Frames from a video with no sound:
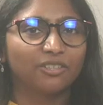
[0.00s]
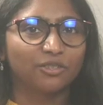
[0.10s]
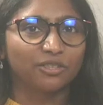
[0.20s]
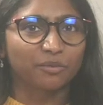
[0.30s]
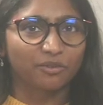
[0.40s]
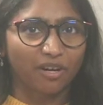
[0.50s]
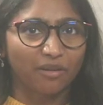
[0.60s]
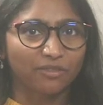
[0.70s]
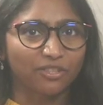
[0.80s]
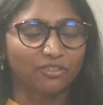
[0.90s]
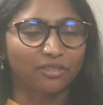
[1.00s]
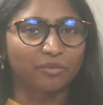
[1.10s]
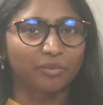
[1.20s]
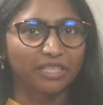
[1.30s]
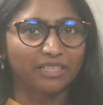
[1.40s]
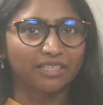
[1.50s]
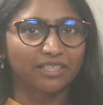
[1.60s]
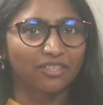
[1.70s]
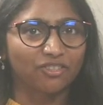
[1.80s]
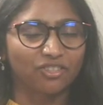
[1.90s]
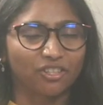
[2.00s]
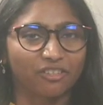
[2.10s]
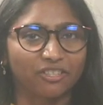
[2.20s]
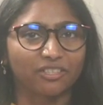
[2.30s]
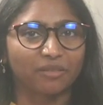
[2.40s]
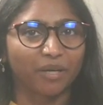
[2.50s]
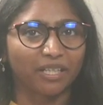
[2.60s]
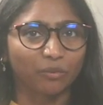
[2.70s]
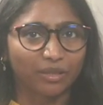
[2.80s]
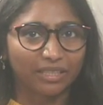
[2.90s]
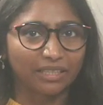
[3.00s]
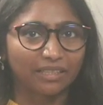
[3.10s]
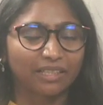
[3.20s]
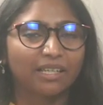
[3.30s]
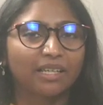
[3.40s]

To subscribe to Creamer Media's Engineering News and Mining Weekly,